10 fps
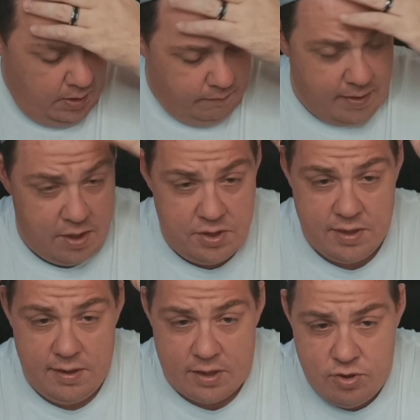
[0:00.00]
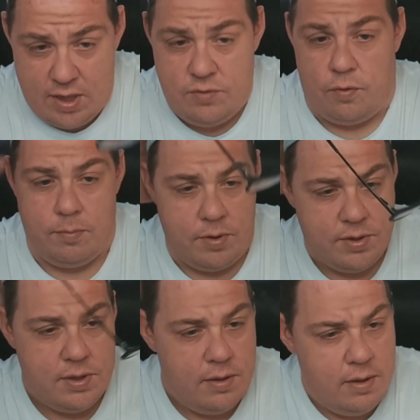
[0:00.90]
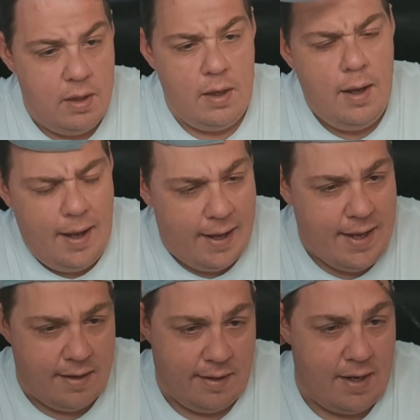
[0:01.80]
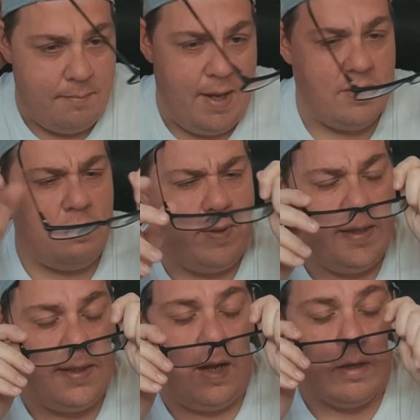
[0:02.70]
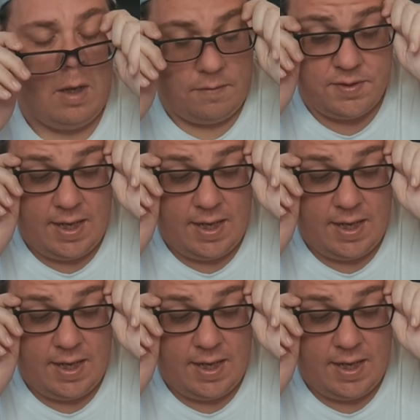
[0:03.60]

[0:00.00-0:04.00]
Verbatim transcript: When I used to collect Transformers, I got a lot of Masterpiece knockoffs,